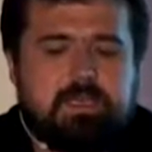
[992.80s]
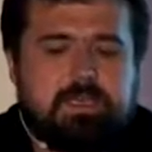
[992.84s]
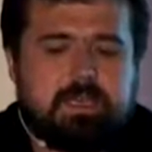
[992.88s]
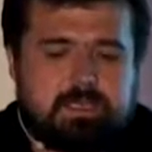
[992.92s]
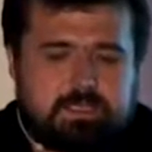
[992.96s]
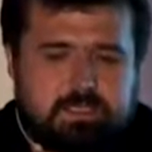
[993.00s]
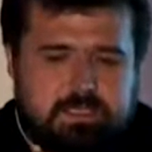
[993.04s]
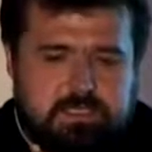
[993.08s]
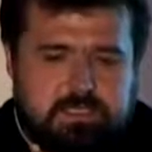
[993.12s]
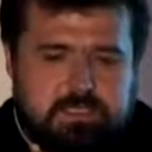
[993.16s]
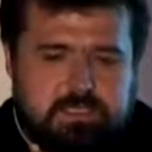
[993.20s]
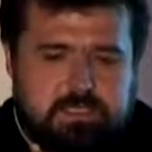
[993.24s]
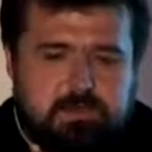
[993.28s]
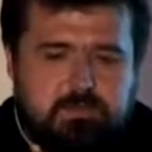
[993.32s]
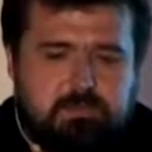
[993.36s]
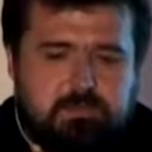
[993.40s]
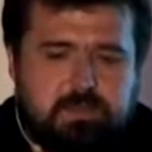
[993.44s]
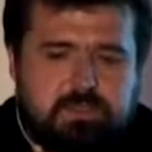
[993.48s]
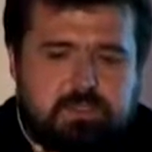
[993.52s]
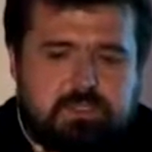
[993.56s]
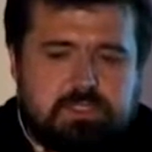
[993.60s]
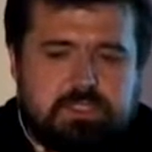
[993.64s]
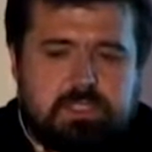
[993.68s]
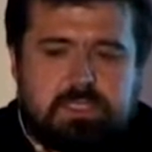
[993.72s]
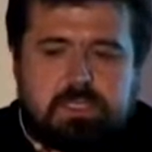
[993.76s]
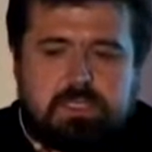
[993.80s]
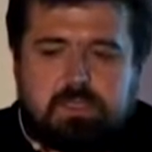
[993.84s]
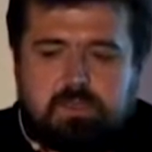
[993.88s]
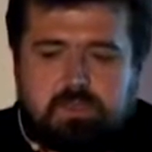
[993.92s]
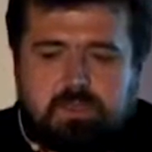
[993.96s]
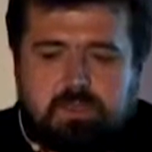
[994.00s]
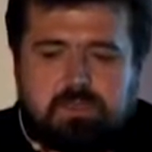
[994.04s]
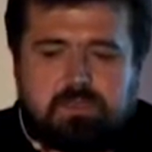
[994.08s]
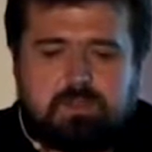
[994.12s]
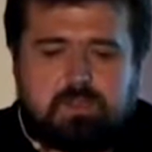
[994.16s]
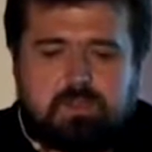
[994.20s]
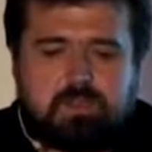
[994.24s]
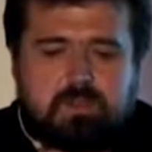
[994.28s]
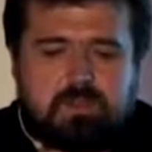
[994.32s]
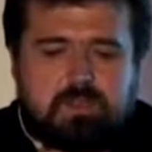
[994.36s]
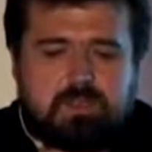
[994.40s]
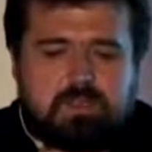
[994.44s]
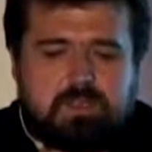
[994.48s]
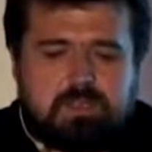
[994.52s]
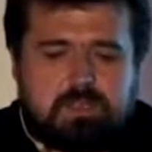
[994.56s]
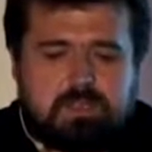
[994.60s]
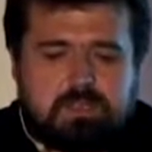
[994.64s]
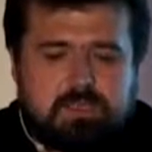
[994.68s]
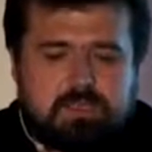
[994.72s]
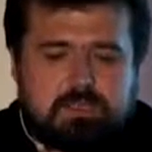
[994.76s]
Yes, but
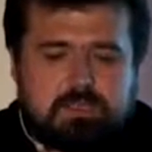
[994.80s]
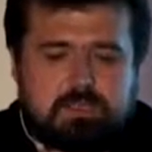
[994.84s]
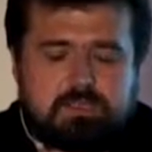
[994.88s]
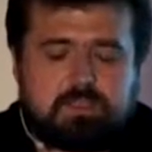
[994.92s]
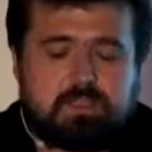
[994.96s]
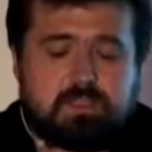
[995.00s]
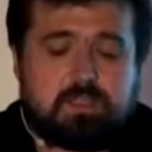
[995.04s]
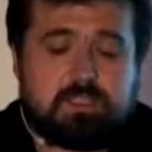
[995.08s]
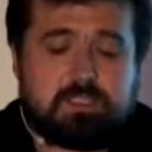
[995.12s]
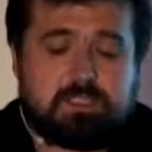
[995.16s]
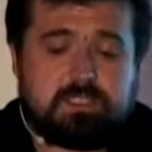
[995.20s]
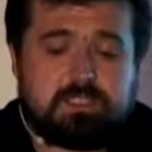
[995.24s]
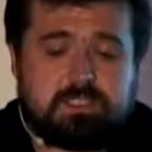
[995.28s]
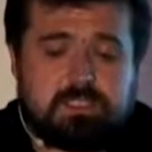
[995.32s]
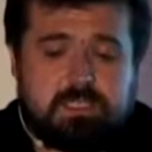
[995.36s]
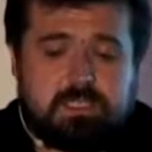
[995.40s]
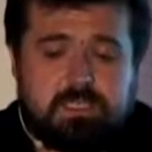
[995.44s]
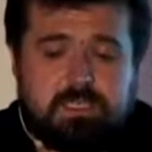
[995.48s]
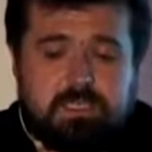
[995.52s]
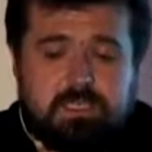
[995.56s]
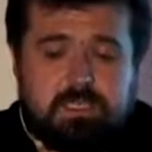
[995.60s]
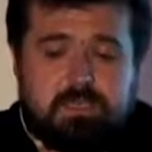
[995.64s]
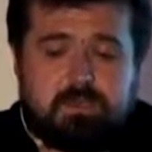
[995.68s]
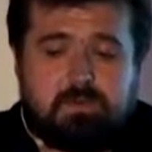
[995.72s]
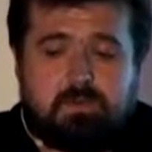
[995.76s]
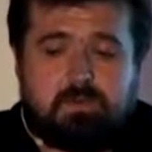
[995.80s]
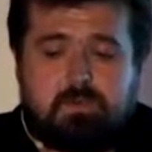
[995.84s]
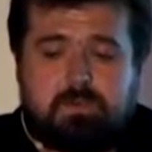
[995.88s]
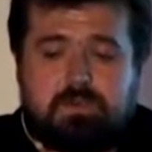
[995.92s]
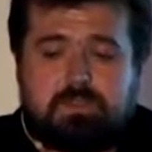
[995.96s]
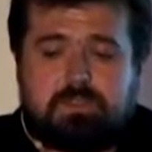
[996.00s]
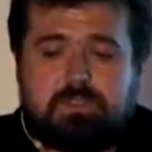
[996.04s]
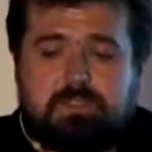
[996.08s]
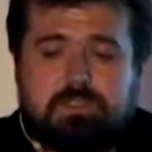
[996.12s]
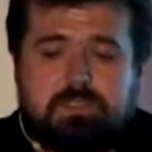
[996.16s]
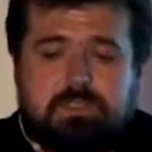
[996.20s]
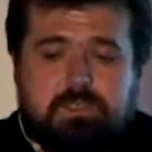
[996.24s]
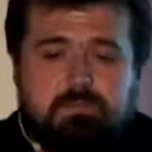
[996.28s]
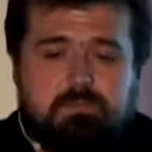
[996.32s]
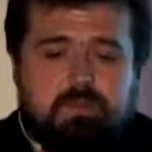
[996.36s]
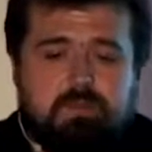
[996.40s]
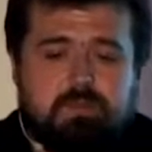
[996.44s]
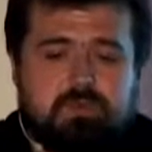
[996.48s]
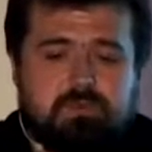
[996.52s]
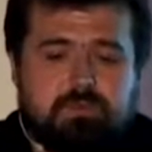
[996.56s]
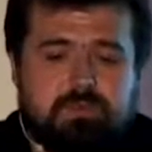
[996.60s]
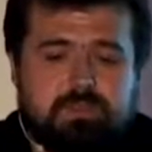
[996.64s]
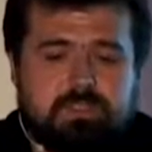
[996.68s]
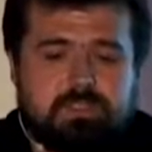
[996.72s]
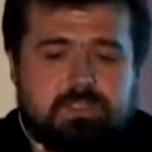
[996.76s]
on size t, what's
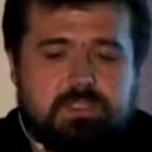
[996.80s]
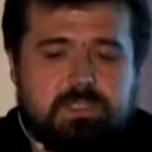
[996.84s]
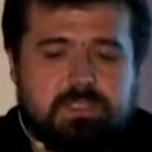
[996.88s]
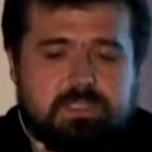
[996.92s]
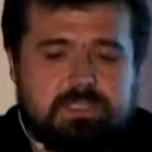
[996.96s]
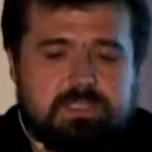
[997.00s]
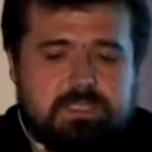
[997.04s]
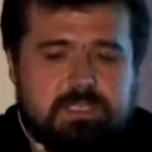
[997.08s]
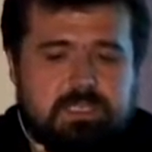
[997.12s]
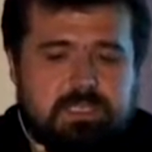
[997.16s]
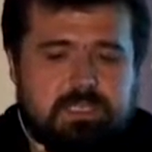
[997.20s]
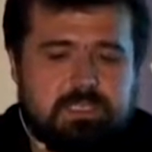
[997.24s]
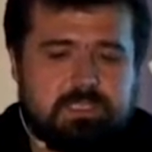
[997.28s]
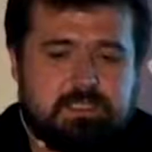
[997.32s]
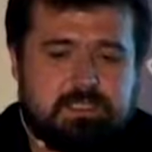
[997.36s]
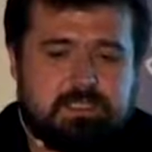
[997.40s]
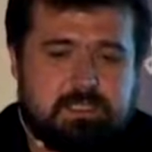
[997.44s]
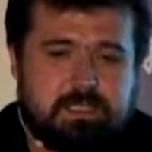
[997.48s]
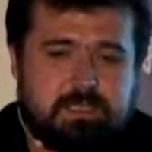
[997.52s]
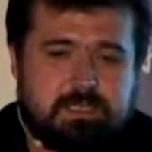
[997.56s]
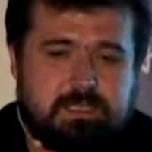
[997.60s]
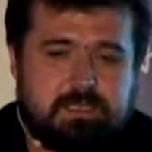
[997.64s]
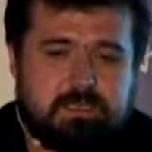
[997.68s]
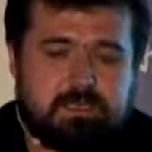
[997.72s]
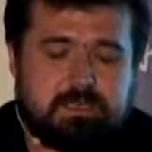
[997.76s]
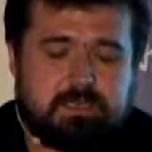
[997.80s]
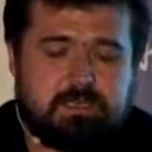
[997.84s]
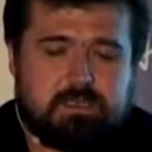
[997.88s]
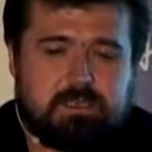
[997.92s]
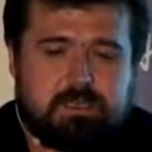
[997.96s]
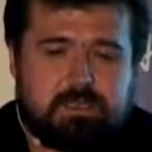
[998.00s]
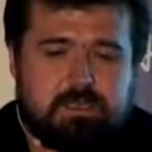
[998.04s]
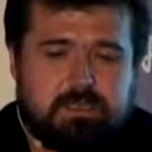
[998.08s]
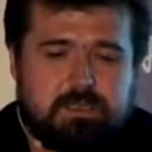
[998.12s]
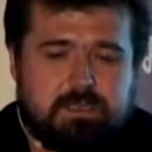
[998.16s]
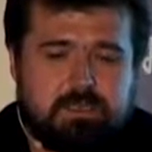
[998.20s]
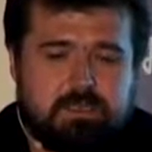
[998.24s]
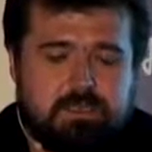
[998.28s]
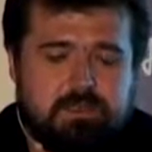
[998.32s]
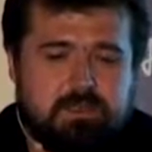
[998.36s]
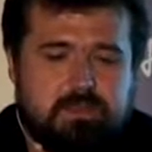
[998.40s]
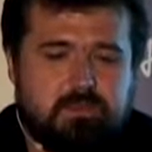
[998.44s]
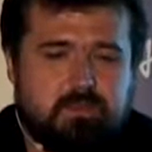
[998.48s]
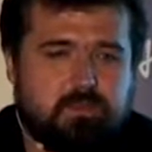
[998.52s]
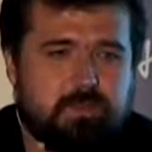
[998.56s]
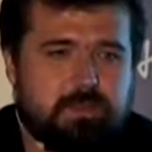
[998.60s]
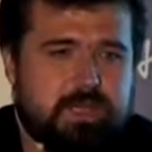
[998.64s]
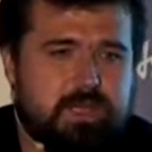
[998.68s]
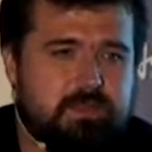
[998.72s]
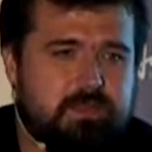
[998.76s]
important with size t is in the
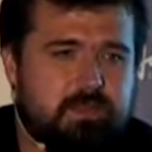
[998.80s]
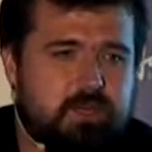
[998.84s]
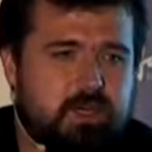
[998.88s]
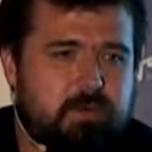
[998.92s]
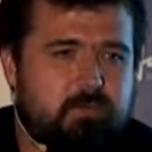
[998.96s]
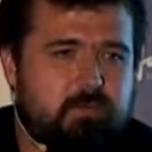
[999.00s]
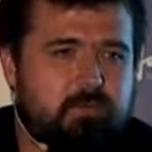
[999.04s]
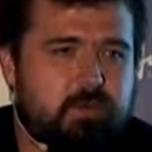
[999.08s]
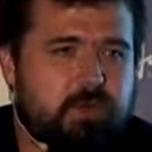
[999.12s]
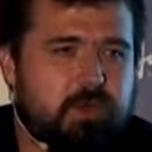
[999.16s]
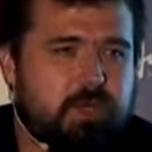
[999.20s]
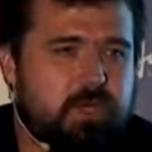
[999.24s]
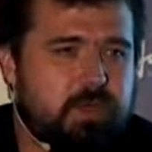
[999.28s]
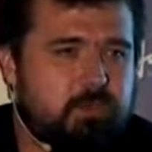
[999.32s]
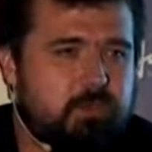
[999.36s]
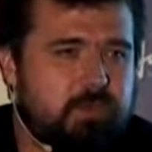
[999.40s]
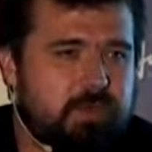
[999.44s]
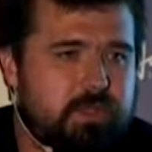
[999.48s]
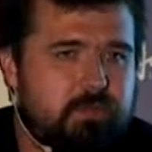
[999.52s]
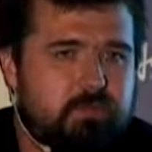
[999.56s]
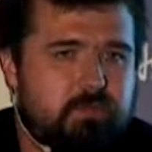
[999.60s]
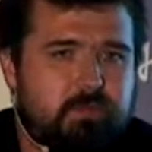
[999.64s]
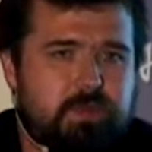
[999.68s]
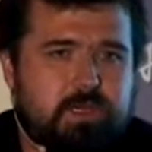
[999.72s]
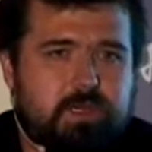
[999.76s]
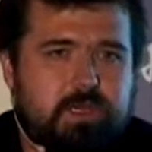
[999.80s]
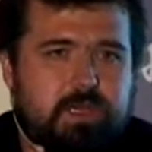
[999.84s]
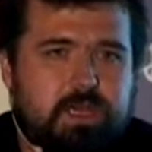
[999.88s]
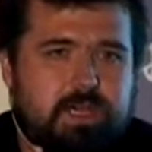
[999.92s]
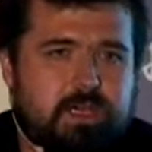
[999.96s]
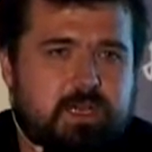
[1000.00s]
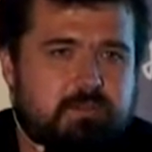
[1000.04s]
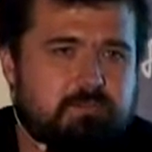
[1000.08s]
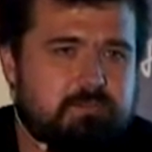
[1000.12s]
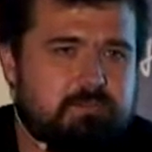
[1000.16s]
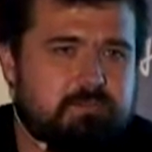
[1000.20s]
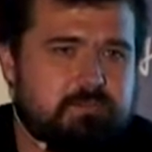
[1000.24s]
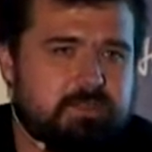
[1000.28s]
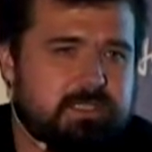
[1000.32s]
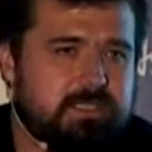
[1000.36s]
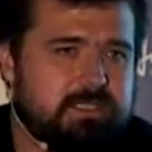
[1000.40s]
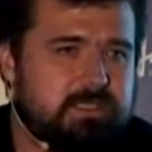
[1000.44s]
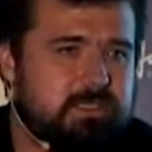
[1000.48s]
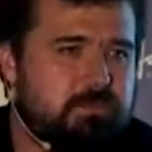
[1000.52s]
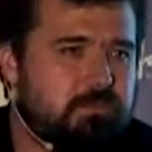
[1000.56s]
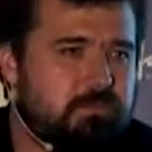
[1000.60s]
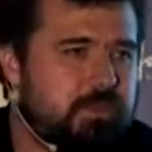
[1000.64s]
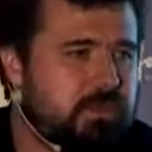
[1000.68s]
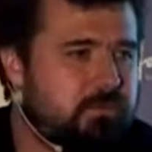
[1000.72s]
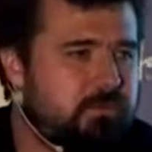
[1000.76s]
domain I'm working with, we have
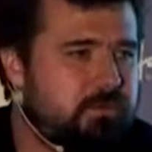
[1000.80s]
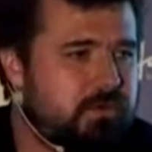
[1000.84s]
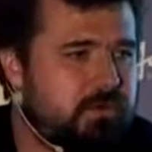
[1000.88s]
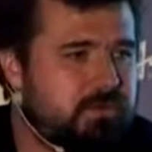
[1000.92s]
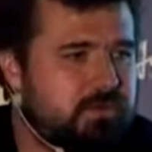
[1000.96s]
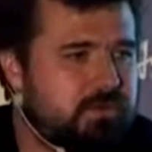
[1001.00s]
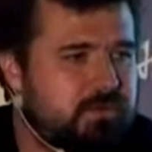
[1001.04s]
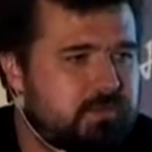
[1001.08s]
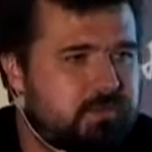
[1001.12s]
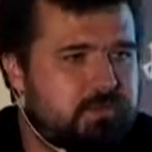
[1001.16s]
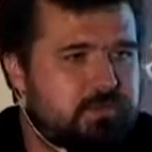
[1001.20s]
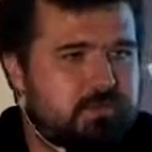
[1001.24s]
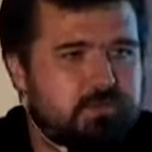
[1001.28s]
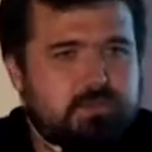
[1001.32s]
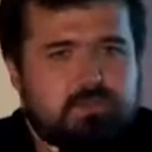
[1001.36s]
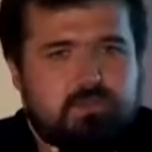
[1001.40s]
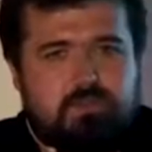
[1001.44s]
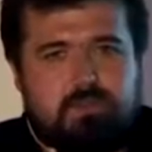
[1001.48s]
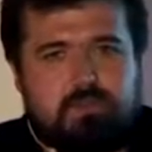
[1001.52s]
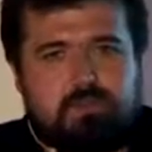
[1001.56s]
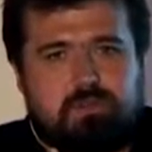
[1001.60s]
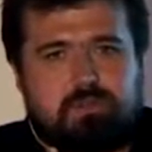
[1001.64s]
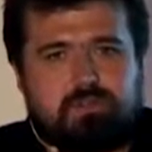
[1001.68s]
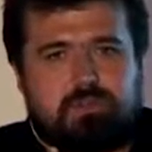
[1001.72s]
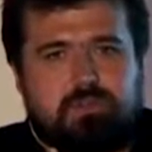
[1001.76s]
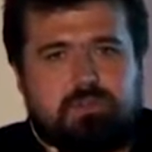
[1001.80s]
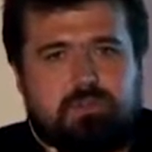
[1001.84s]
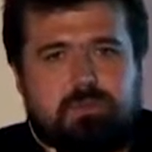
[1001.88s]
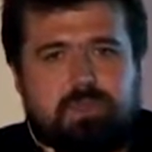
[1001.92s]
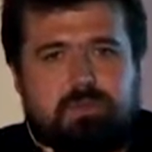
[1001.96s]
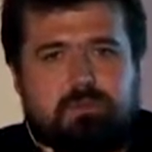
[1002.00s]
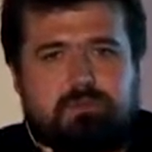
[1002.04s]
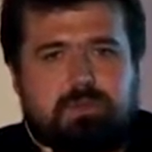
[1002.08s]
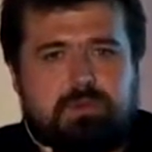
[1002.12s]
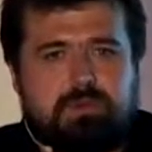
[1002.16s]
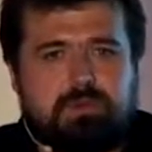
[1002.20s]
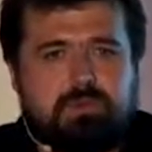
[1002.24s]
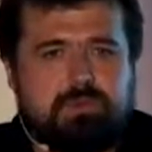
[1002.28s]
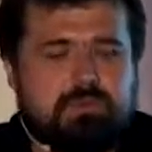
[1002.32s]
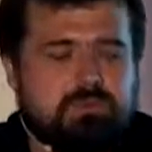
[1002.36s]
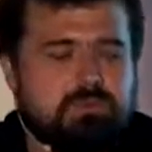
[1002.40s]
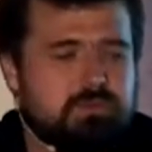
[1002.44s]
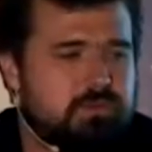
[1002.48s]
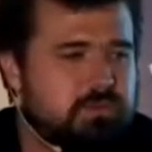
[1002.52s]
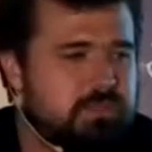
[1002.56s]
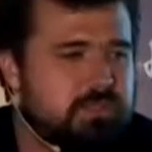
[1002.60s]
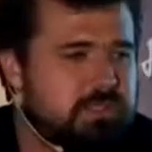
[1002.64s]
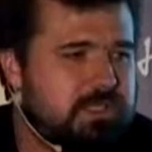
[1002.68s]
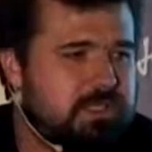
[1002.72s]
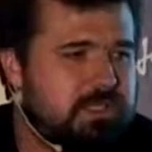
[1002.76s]
16-bit processors, 32-bit
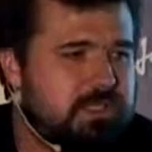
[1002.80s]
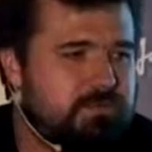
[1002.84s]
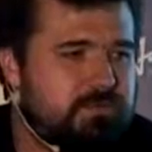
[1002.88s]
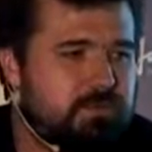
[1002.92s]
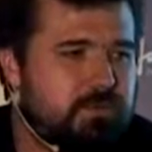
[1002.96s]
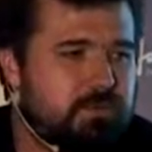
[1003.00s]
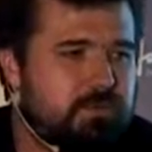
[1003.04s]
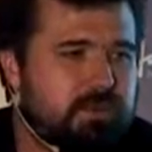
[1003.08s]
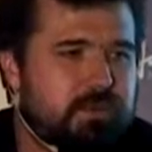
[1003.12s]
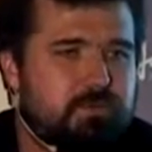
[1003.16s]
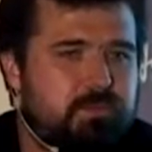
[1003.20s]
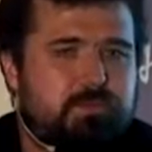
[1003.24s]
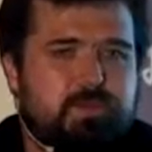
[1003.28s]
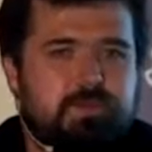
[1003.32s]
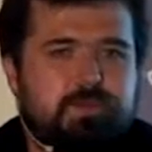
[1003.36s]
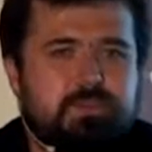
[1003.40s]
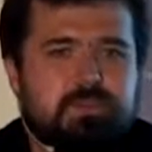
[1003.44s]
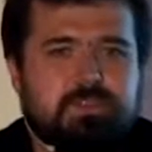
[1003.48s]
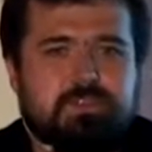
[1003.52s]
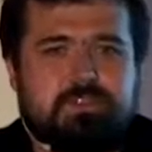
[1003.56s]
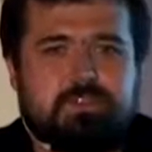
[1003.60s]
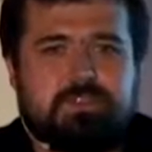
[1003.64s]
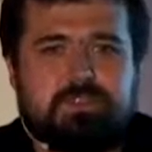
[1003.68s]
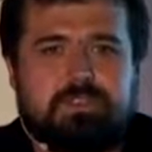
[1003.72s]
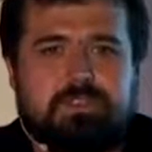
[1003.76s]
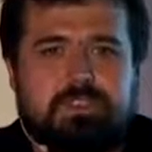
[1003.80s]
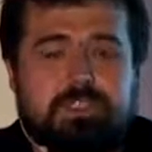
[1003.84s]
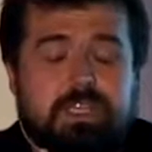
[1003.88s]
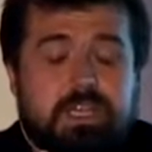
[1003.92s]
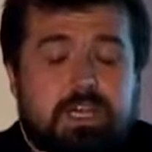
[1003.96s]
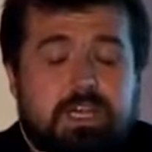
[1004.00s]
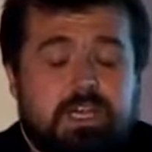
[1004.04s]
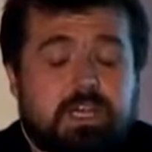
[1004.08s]
processors, 64-bit processors.